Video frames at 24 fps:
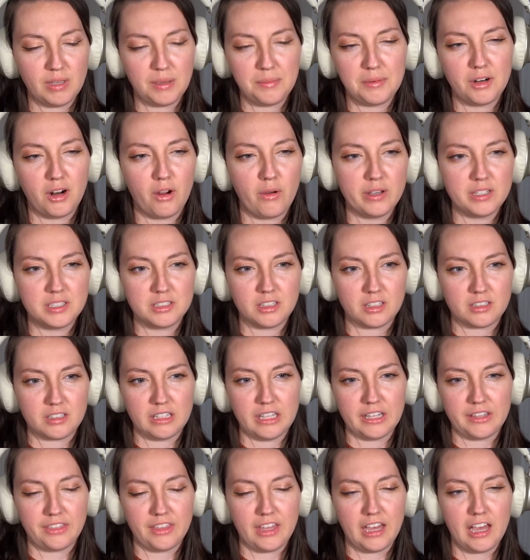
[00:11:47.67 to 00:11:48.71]
Maybe it always looked
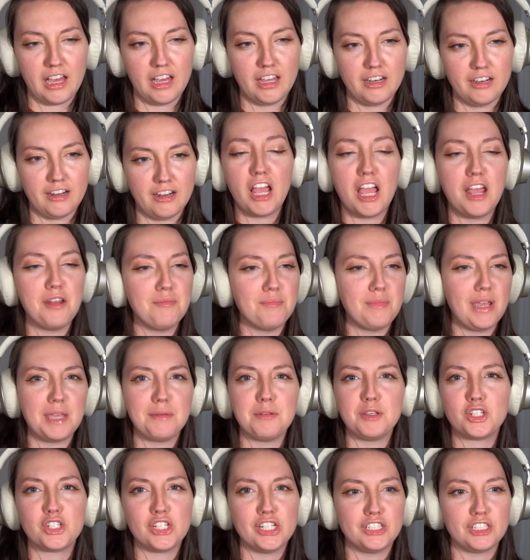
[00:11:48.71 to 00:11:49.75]
like that. And
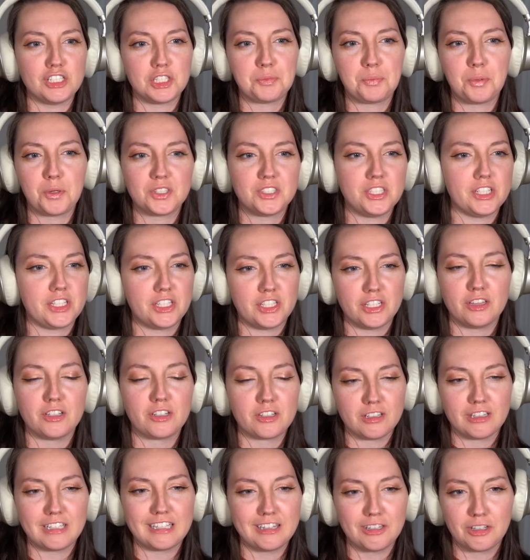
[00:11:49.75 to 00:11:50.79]
maybe she just
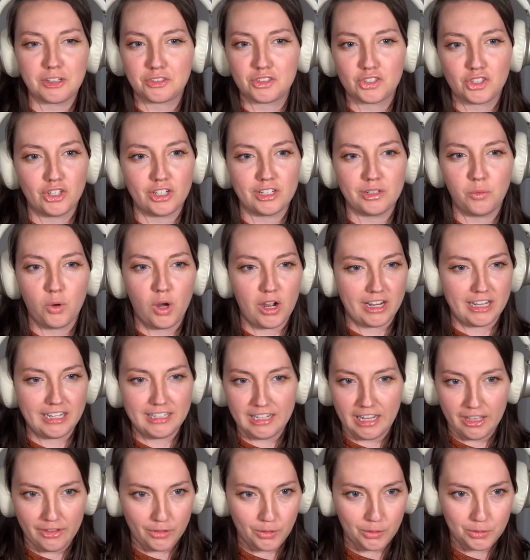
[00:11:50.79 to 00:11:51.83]
particularly looked good walking
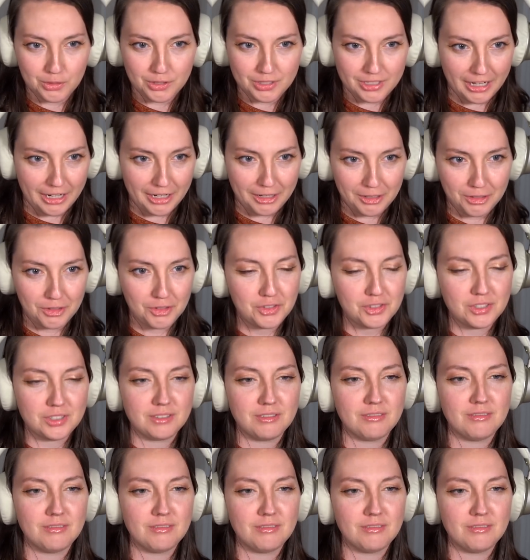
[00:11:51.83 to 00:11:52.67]
down those stairs.